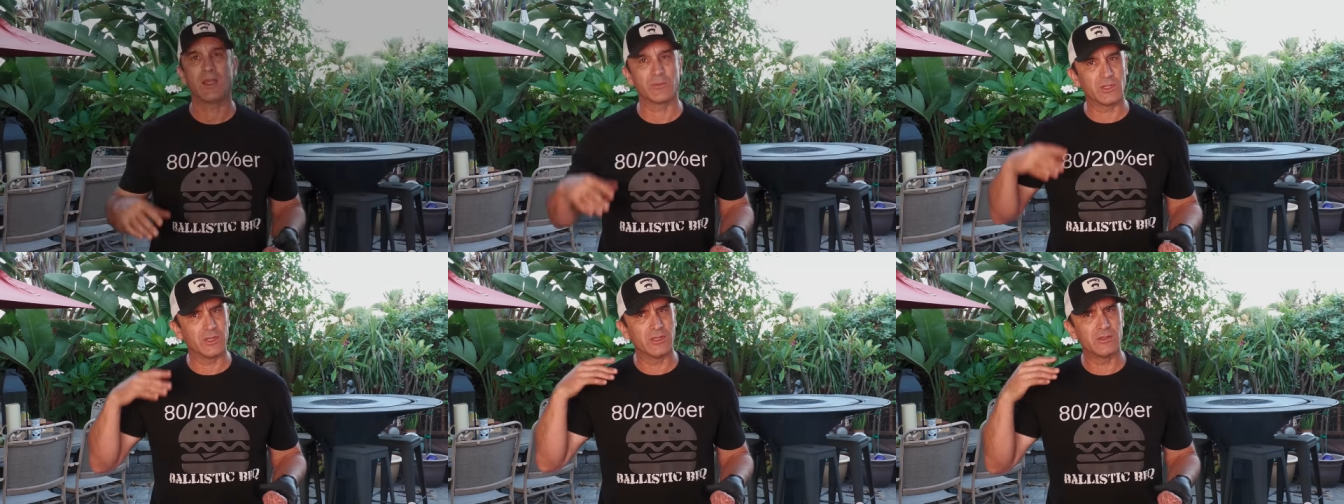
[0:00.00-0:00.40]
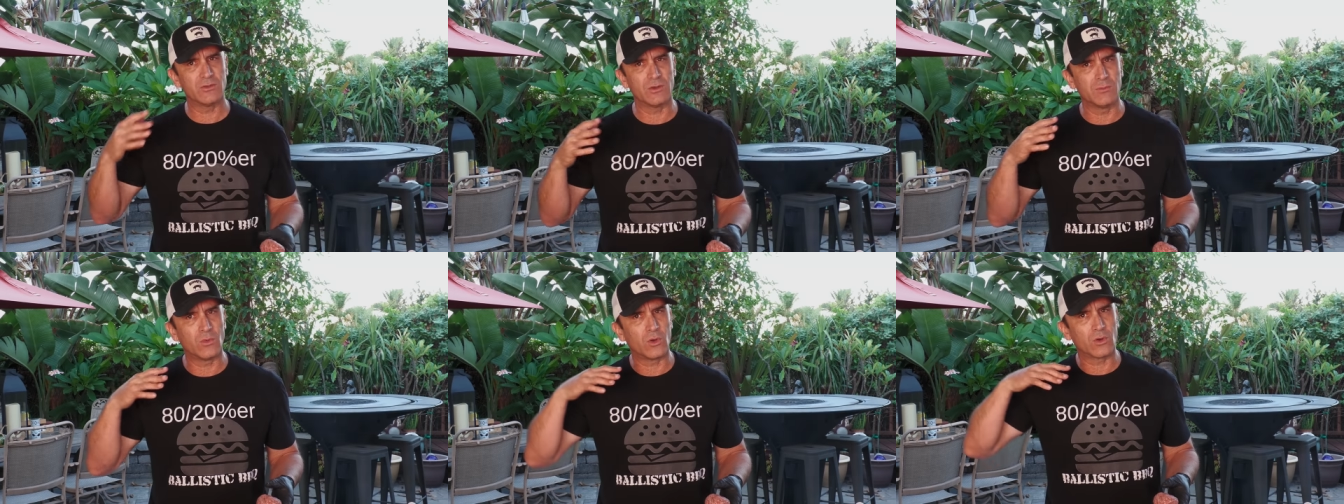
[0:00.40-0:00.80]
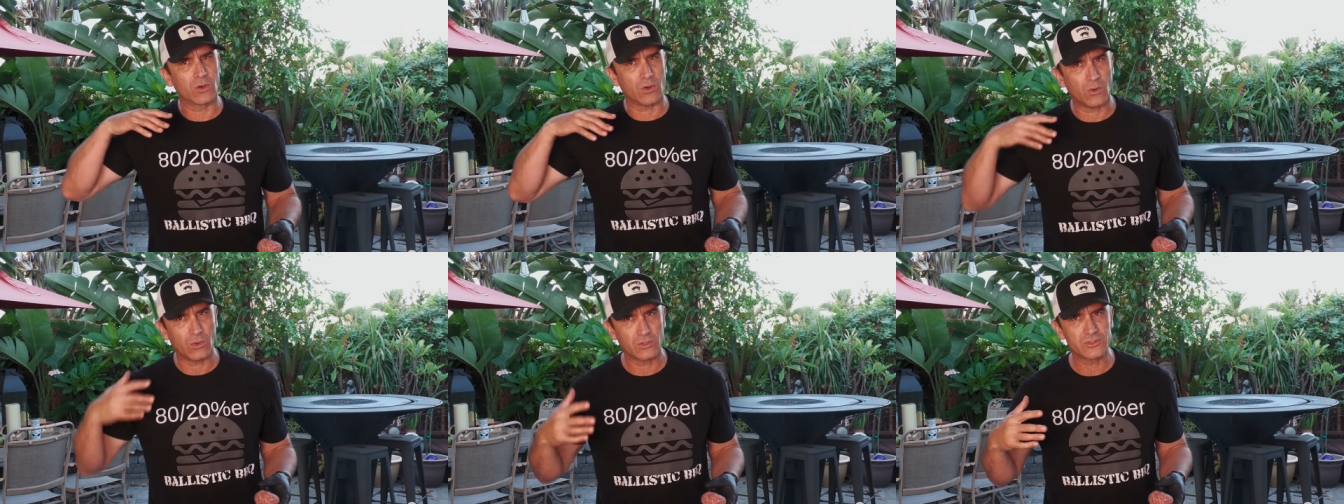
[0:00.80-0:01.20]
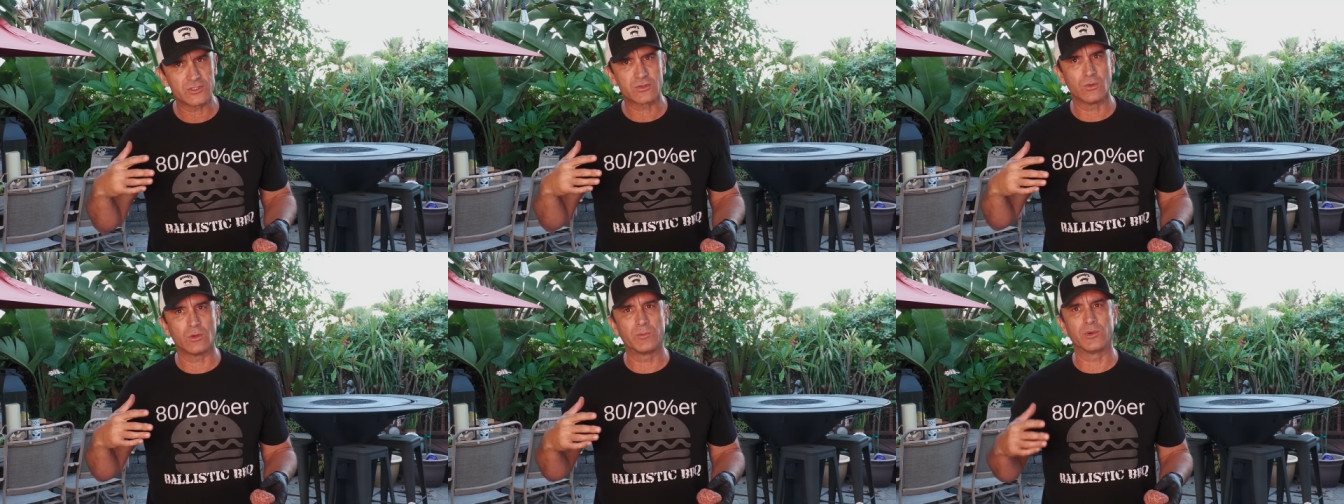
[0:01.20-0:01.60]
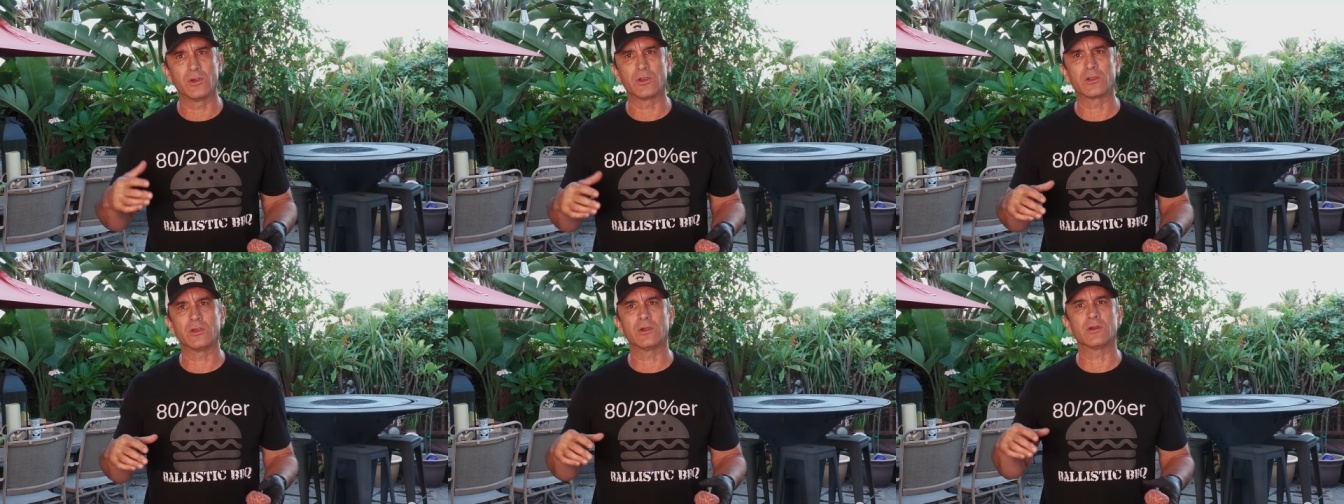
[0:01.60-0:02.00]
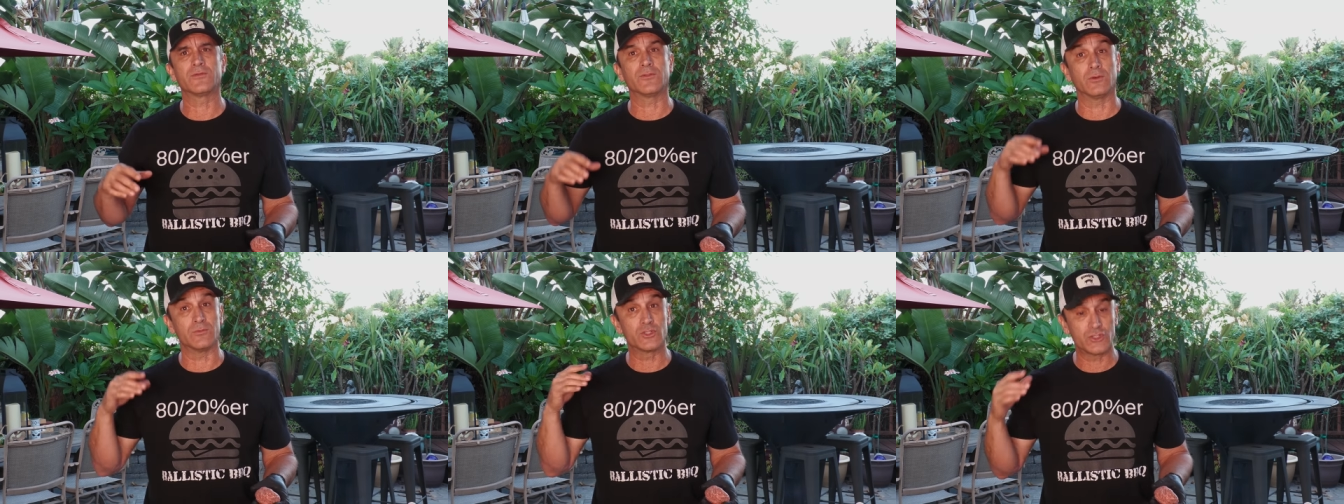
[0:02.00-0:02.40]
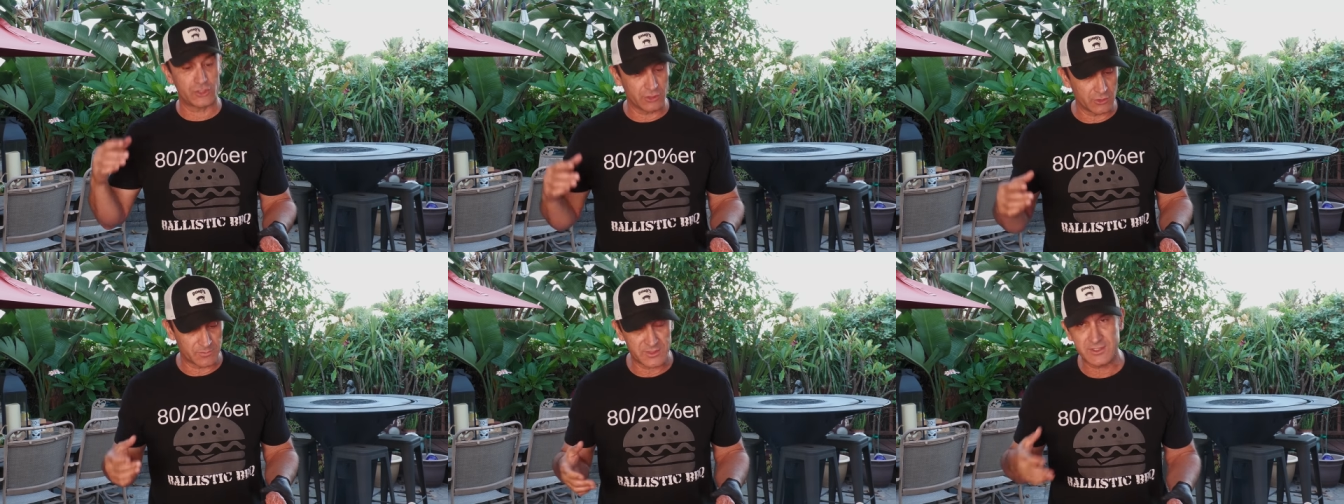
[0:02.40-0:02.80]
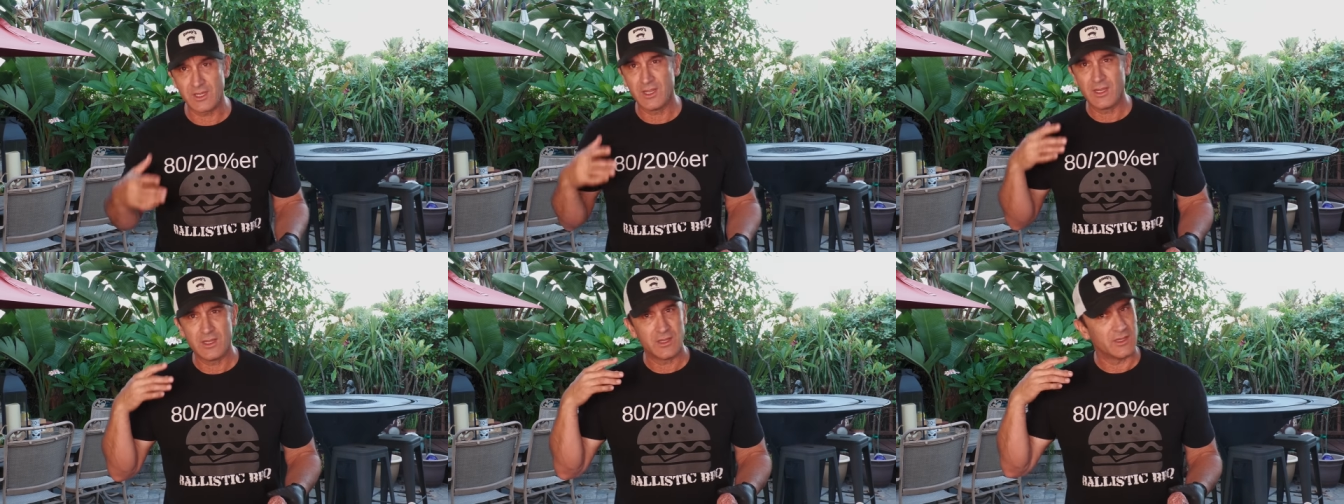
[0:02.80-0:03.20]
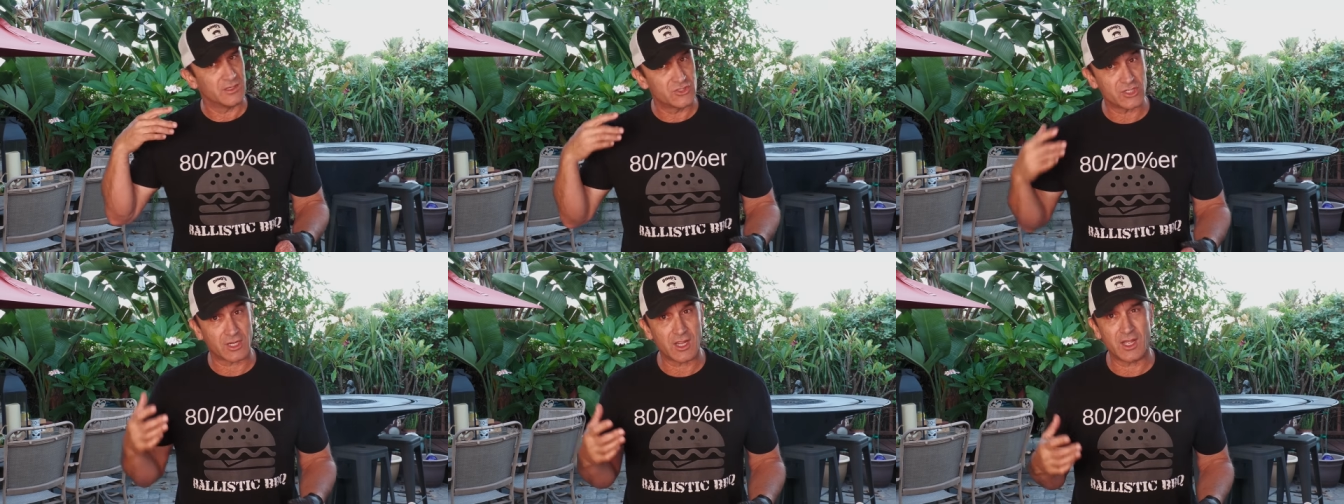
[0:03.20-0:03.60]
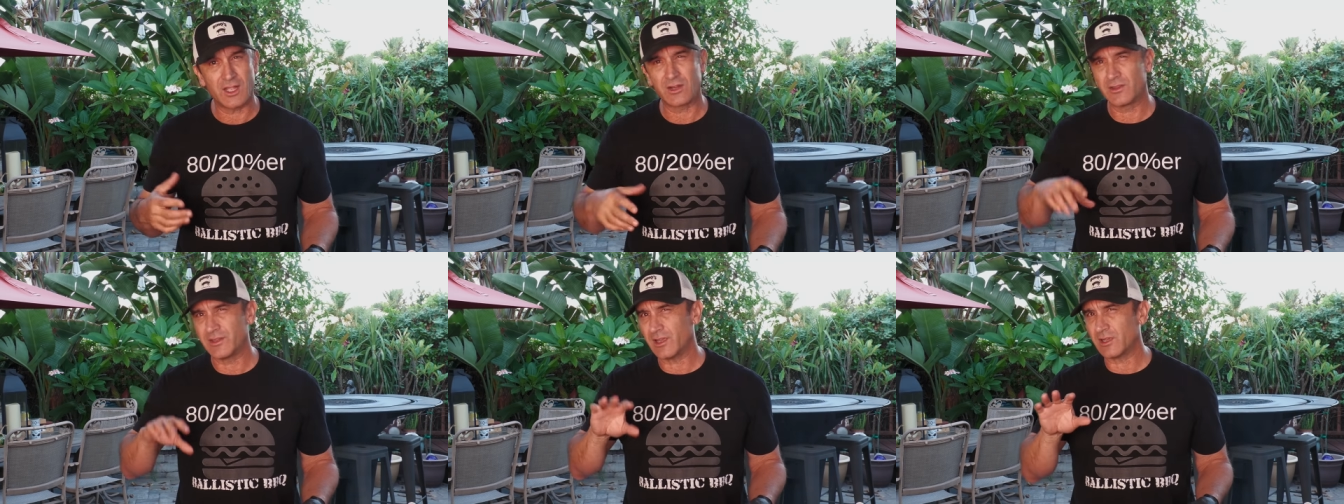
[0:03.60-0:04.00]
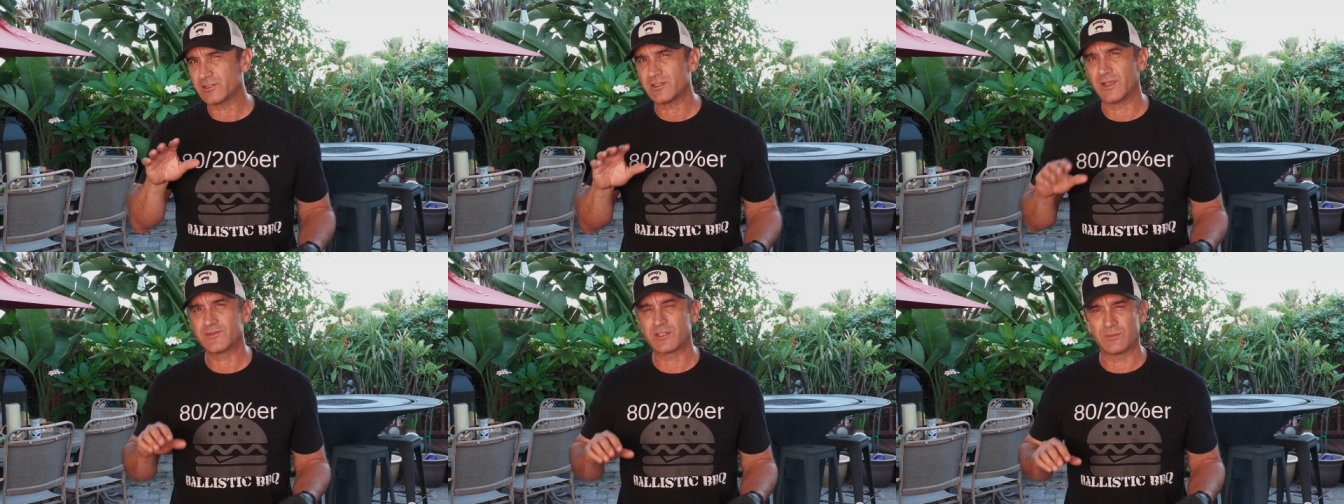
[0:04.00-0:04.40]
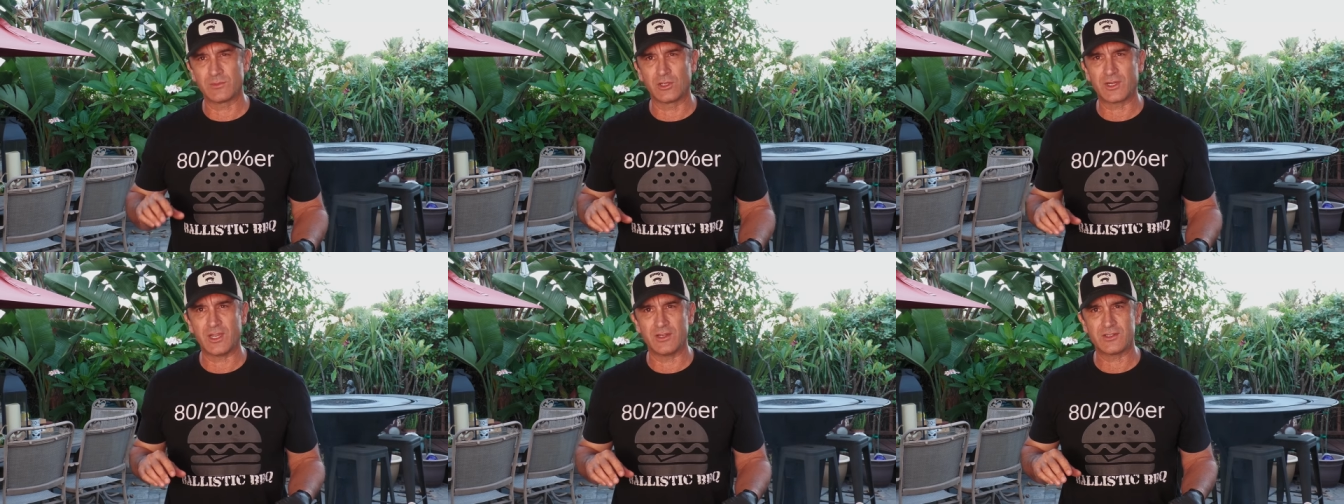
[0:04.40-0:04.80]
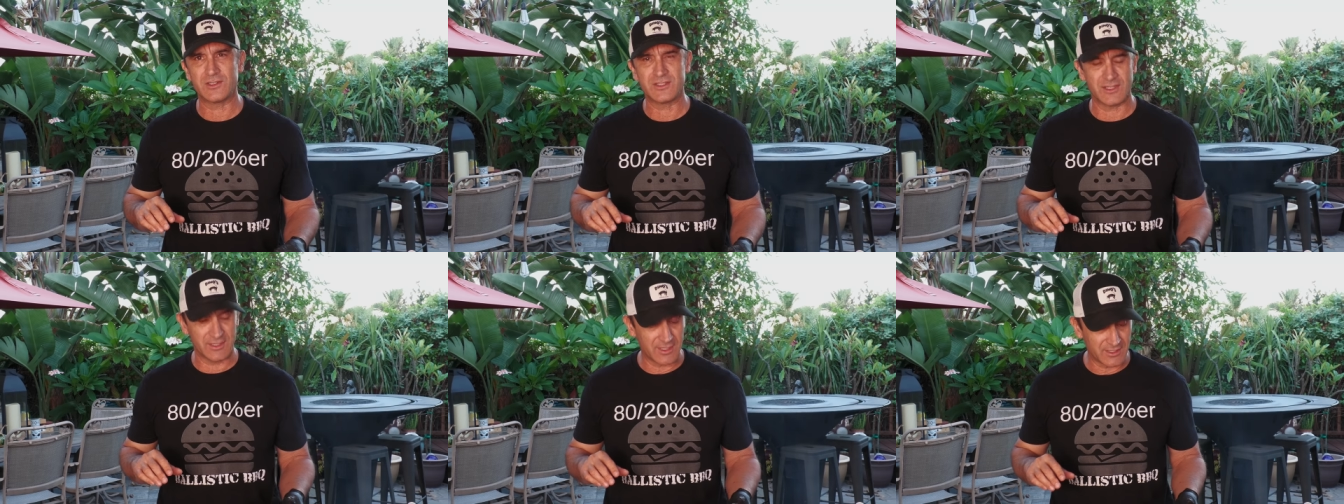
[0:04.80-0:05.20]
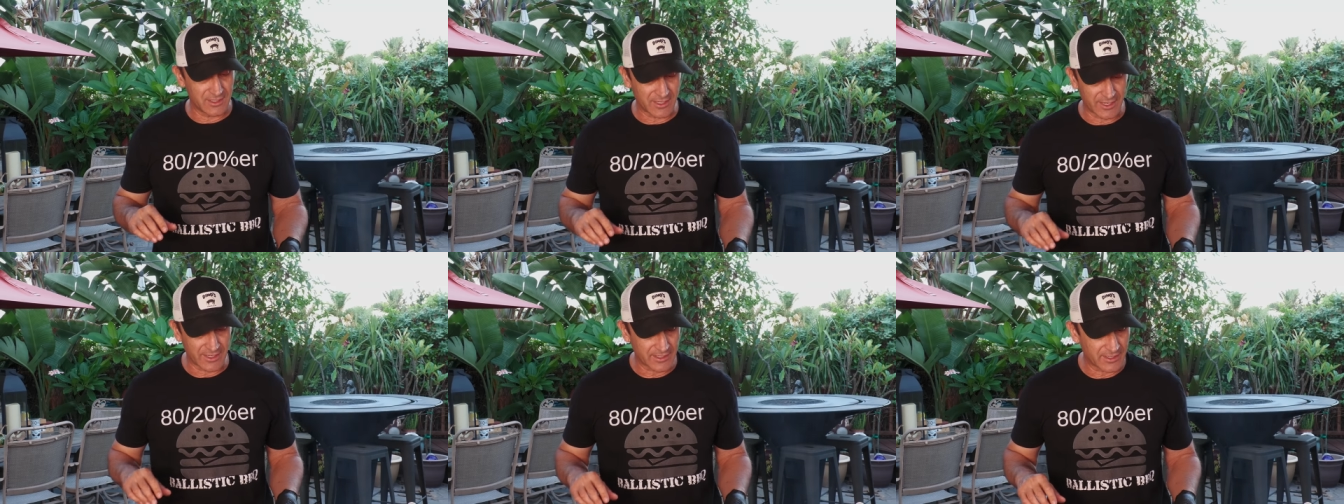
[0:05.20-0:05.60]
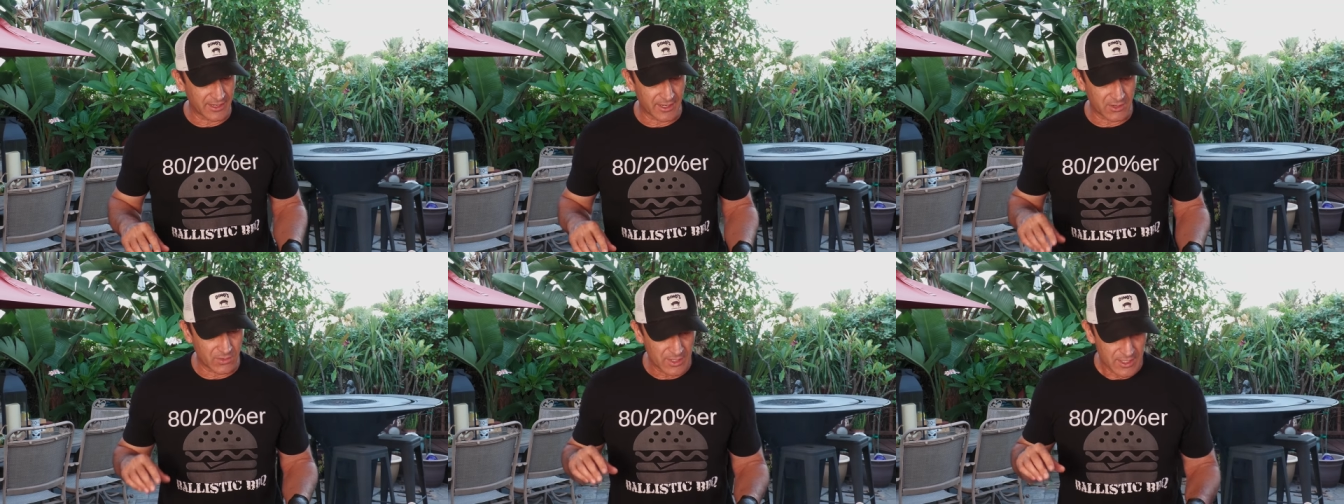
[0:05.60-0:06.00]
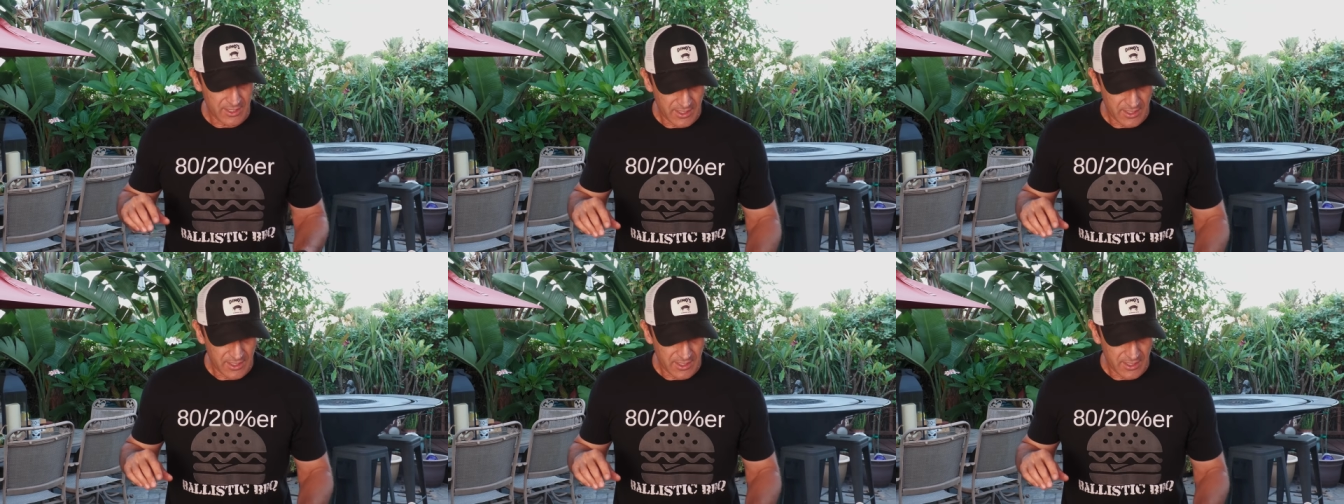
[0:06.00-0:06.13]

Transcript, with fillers: I'm going to do a more old school burger from Schoops in Chicago. They also have some locations in Indiana now.